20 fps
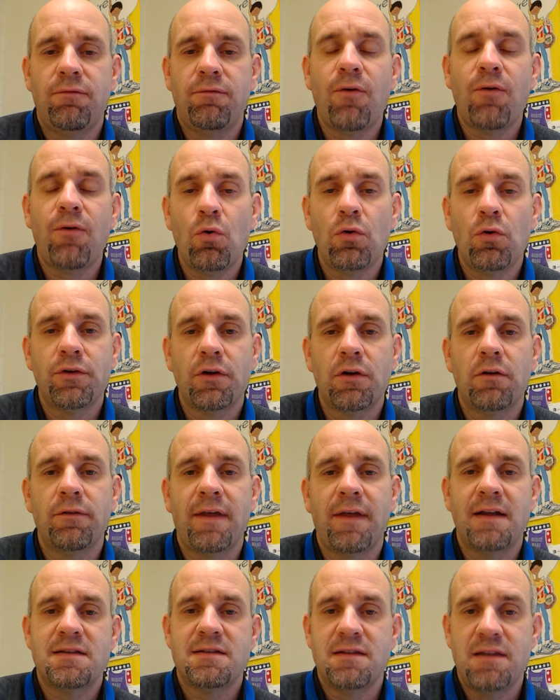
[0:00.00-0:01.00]
folder
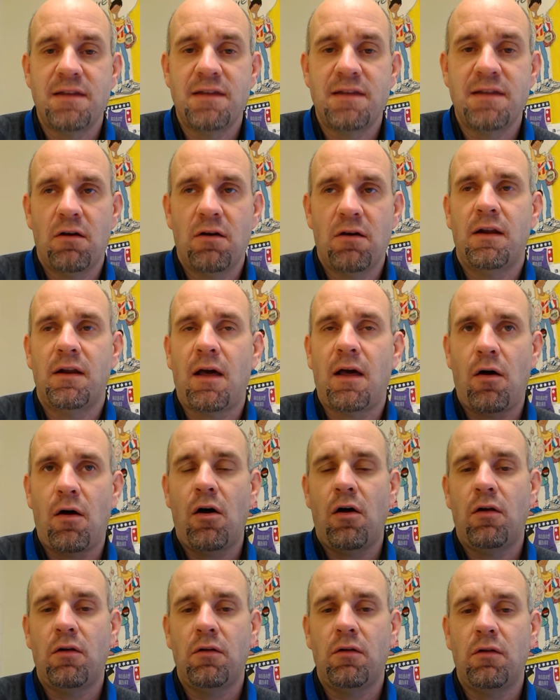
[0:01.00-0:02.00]
that's there, and
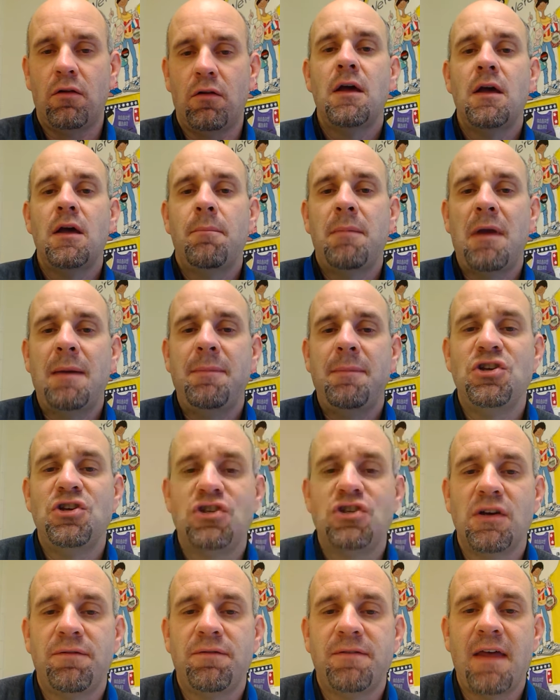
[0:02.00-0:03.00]
I'll maybe
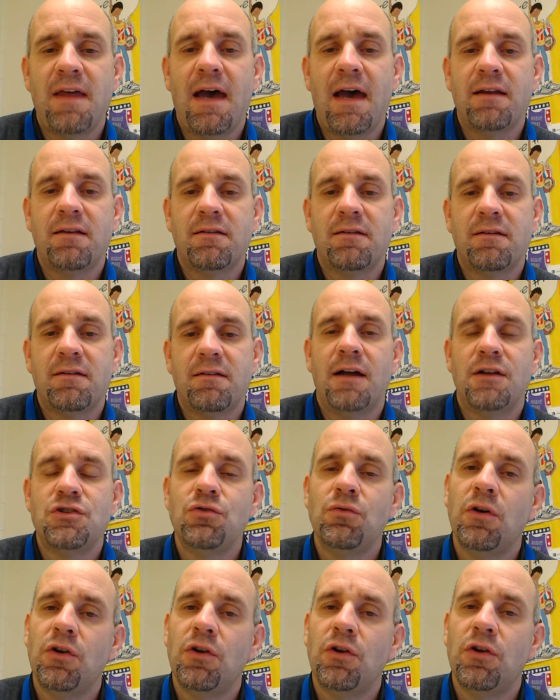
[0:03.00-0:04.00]
shift that
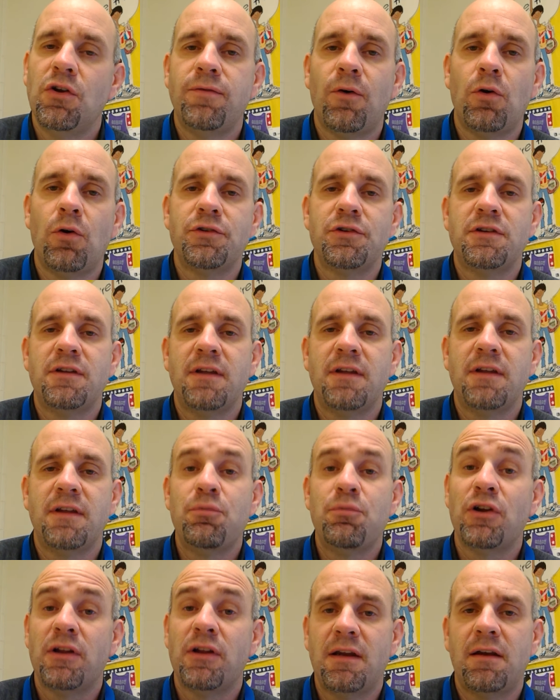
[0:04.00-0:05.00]
to a new folder today,
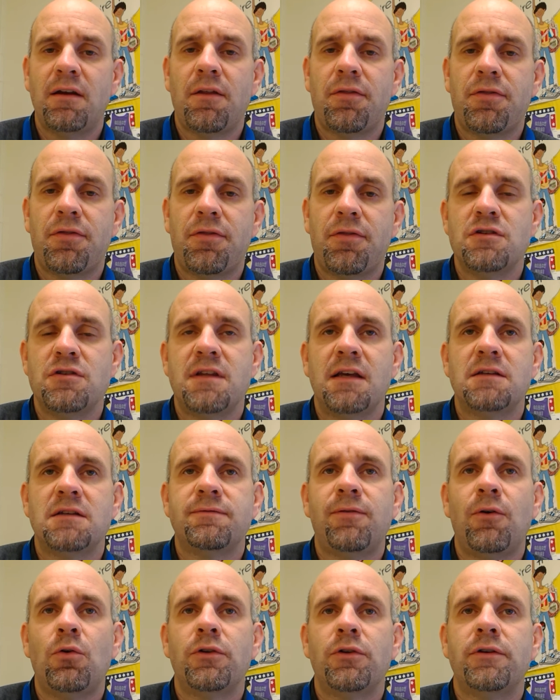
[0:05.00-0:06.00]
put it into Thursday's
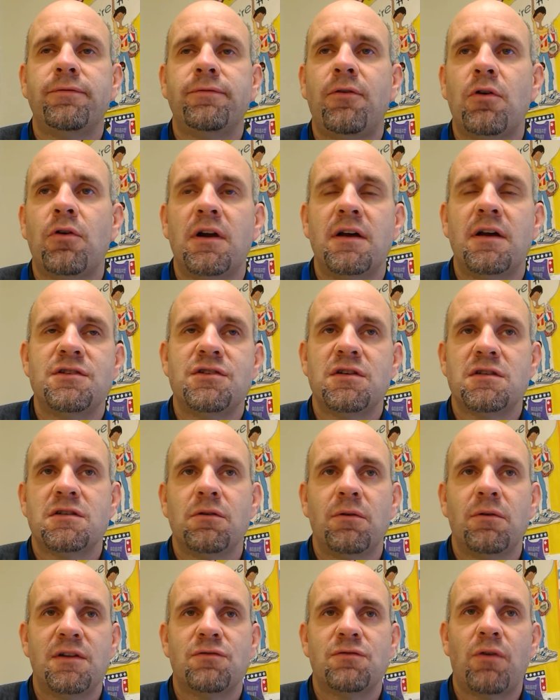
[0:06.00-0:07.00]
folder for us, just
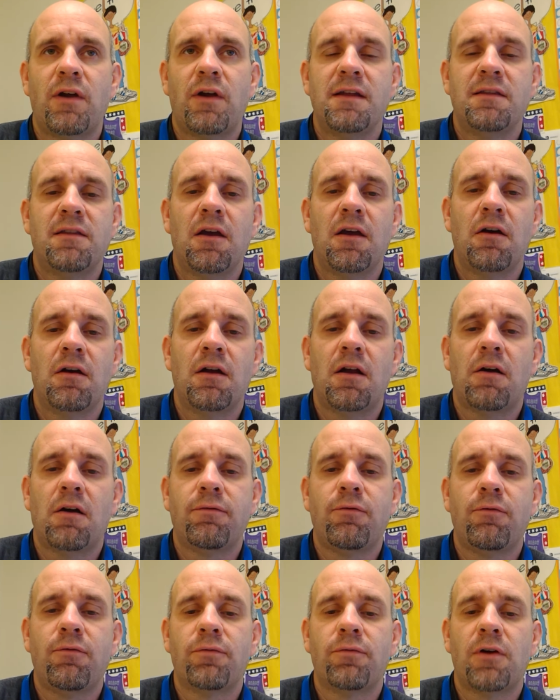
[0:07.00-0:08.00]
so it's right there in our
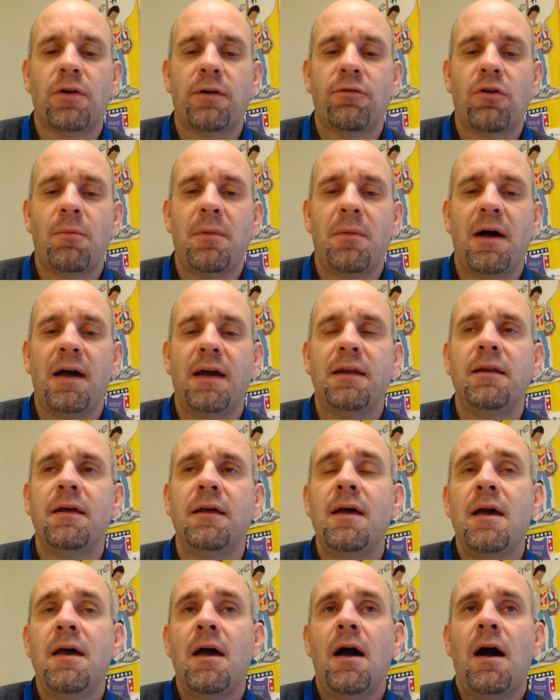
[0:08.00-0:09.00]
forefront of our mind.
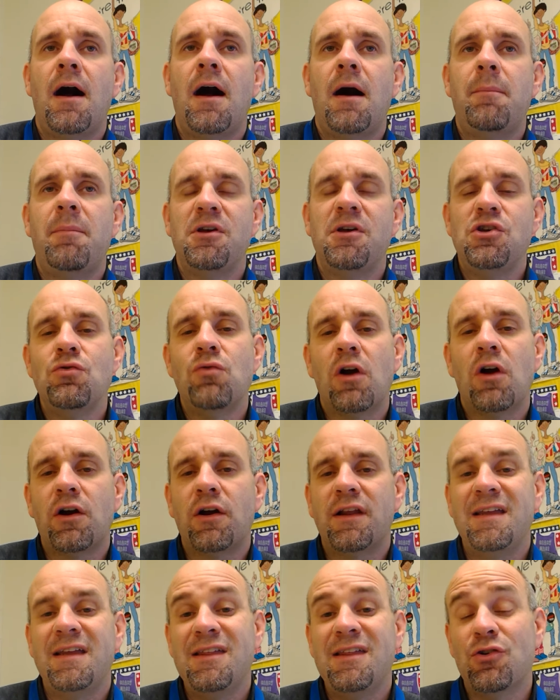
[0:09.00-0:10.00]
But you are
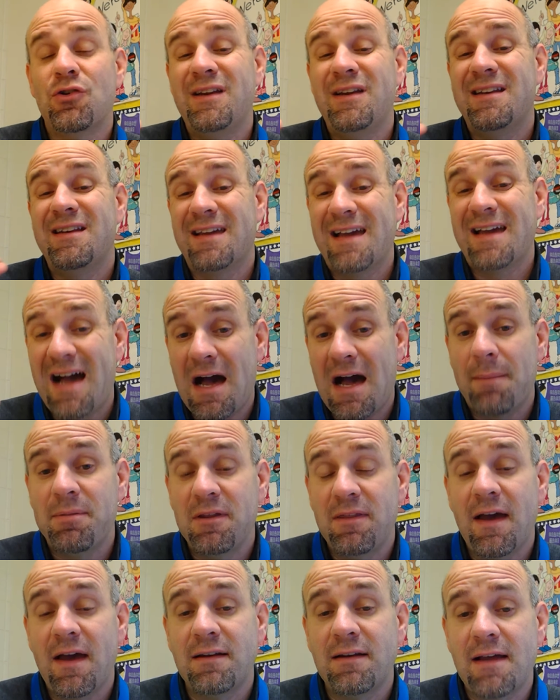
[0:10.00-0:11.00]
going to either need to copy
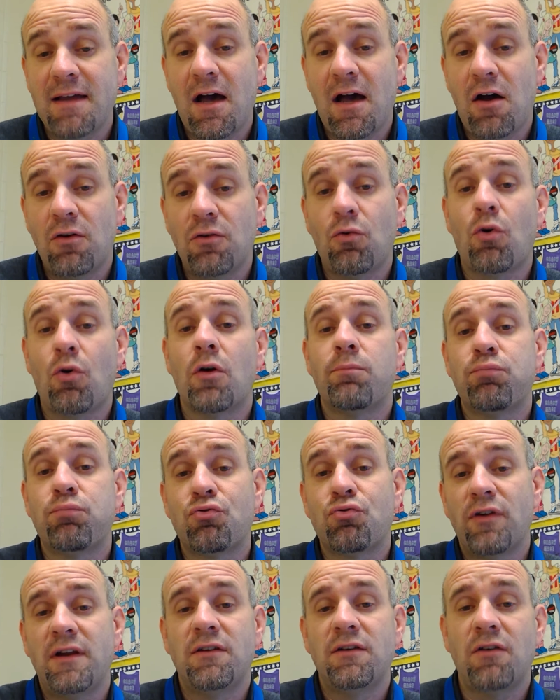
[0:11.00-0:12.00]
that down or
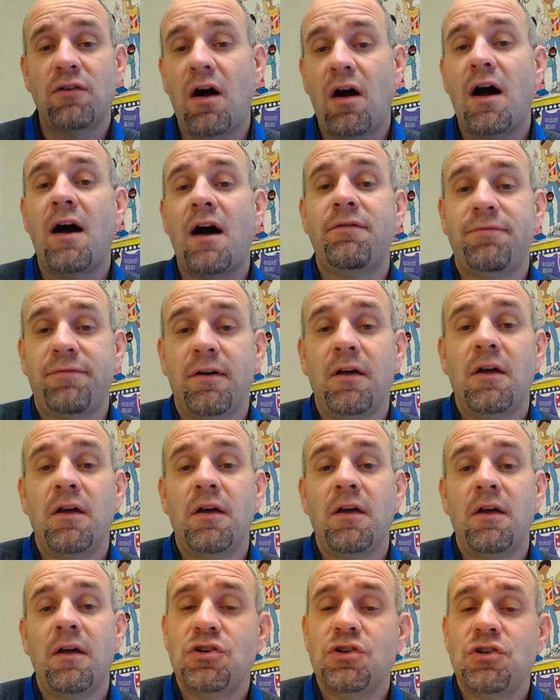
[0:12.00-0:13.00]
print off
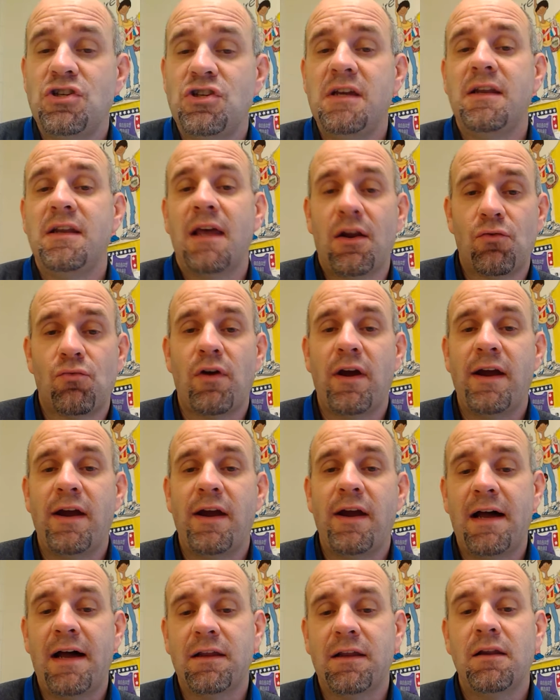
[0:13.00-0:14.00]
the sheet and write
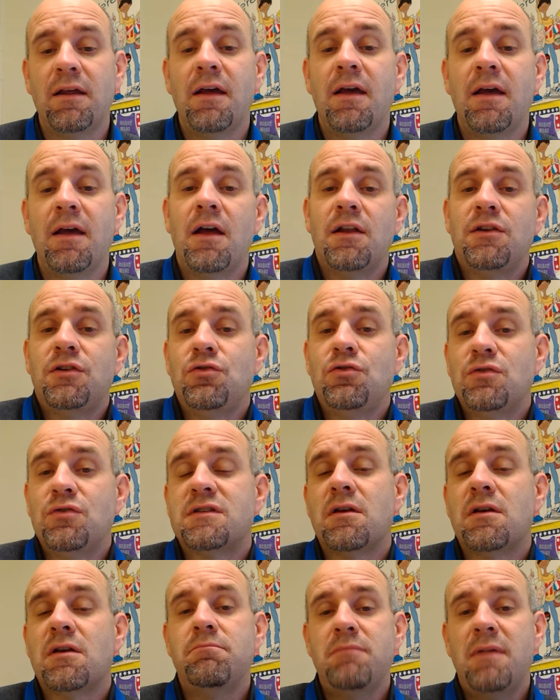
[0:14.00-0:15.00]
on it. To
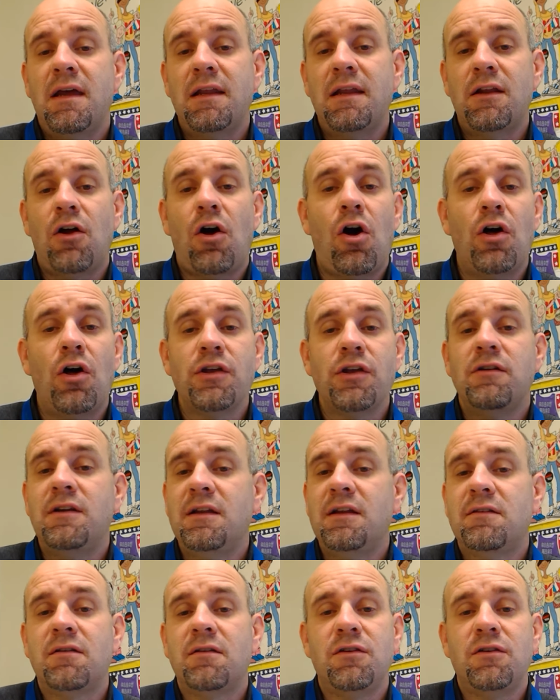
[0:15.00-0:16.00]
submit it, all you
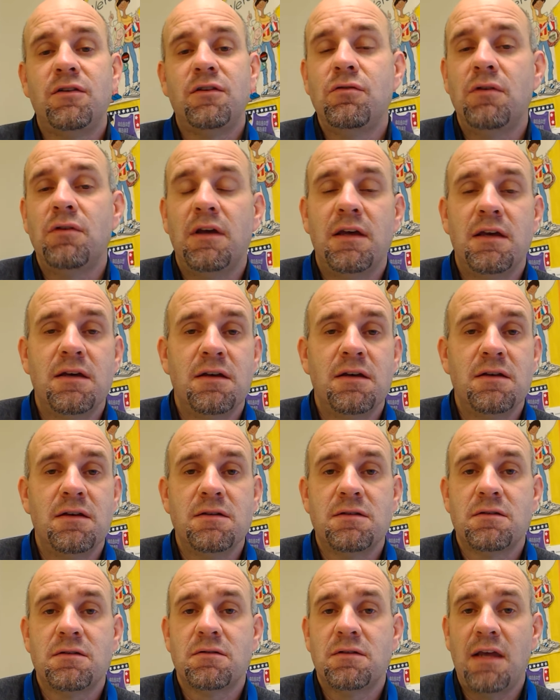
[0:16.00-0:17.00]
need to do
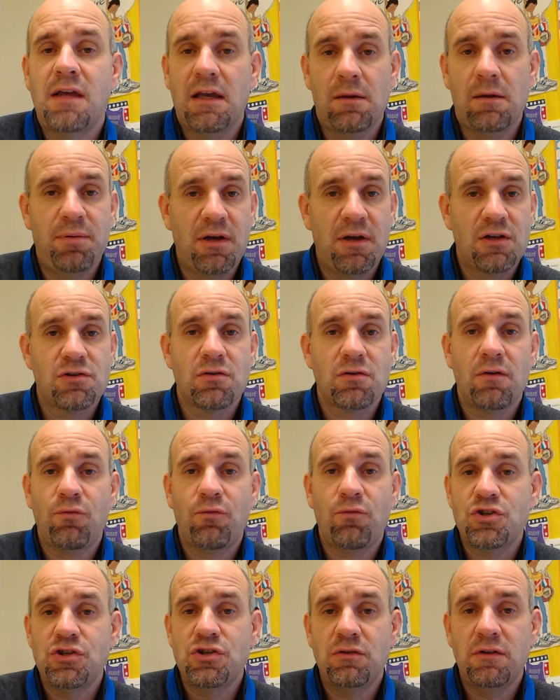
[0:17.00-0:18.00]
is take a picture of
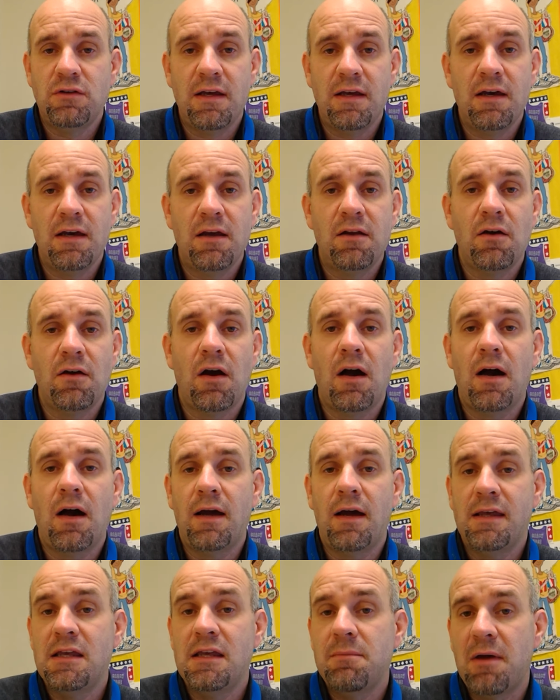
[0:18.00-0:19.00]
what you did,
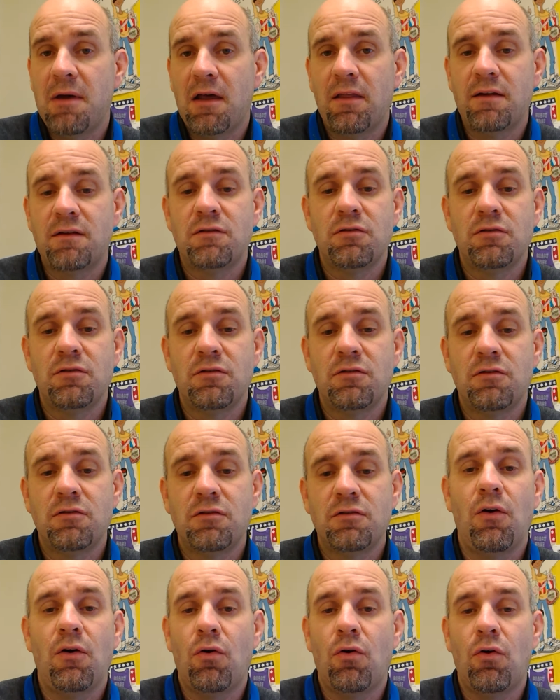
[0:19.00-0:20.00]
email it to
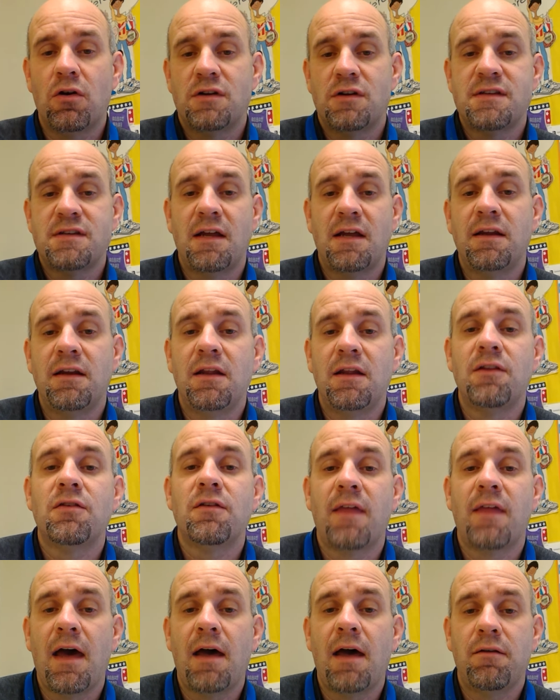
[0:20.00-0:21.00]
me, or send it into
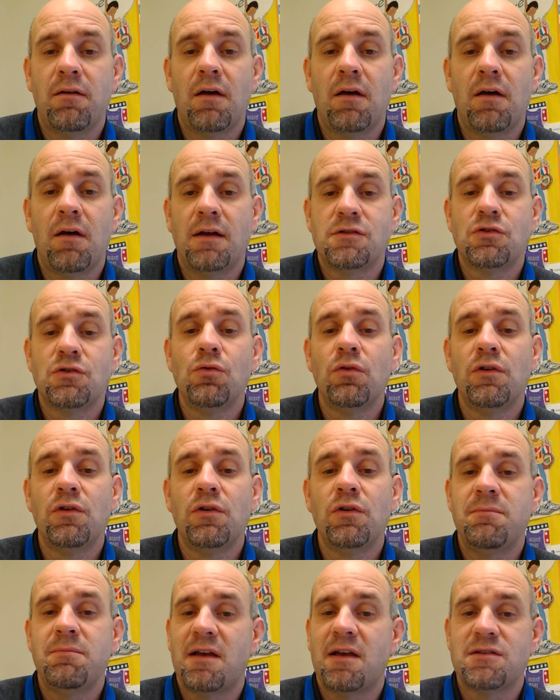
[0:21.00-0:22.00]
that
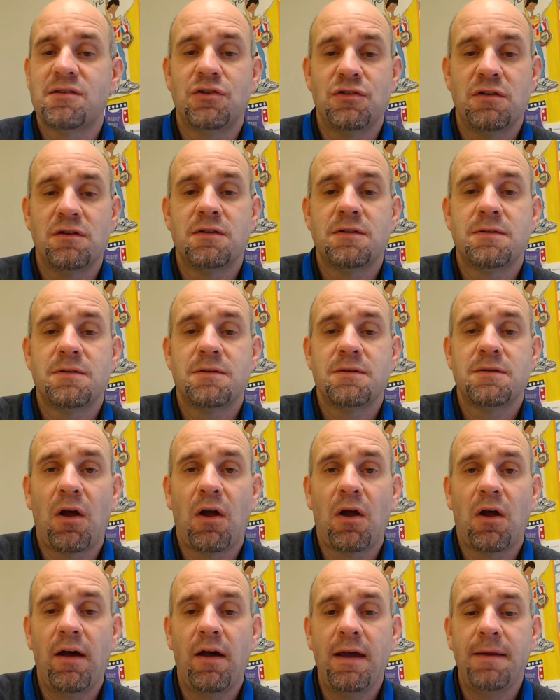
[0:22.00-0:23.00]
Schoology messages.
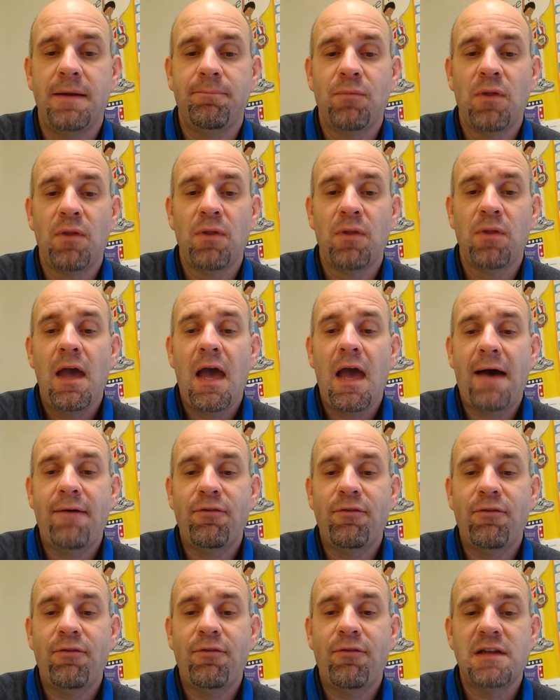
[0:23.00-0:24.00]
All right. Have
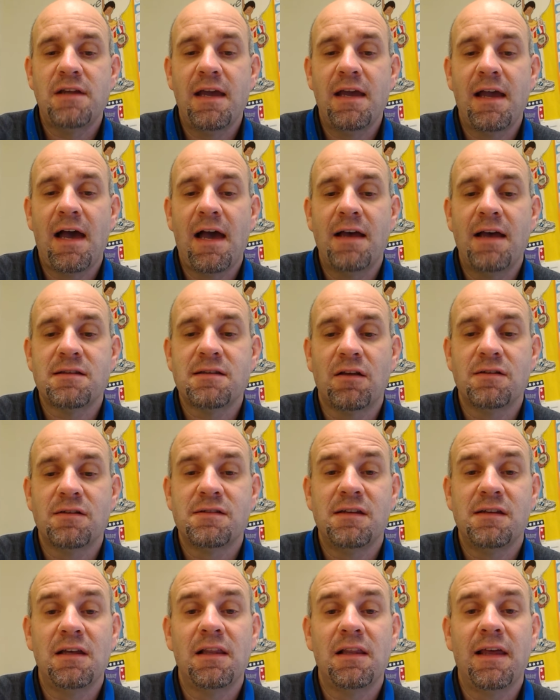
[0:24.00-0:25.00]
a good day, guys. I'll
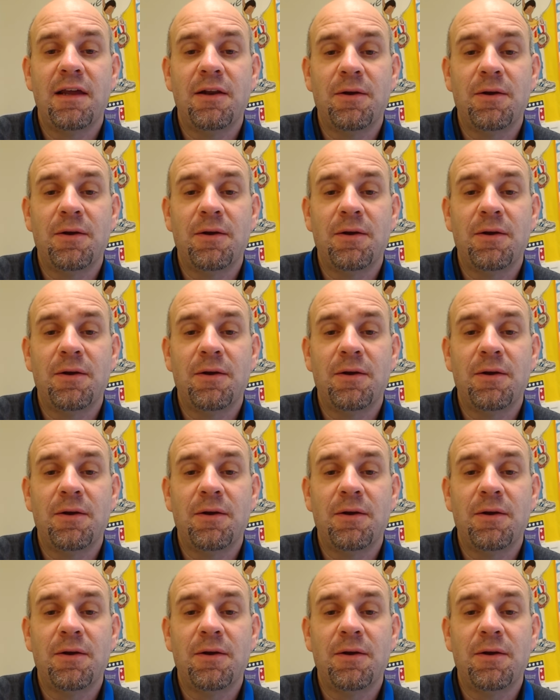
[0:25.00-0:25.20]
see you later.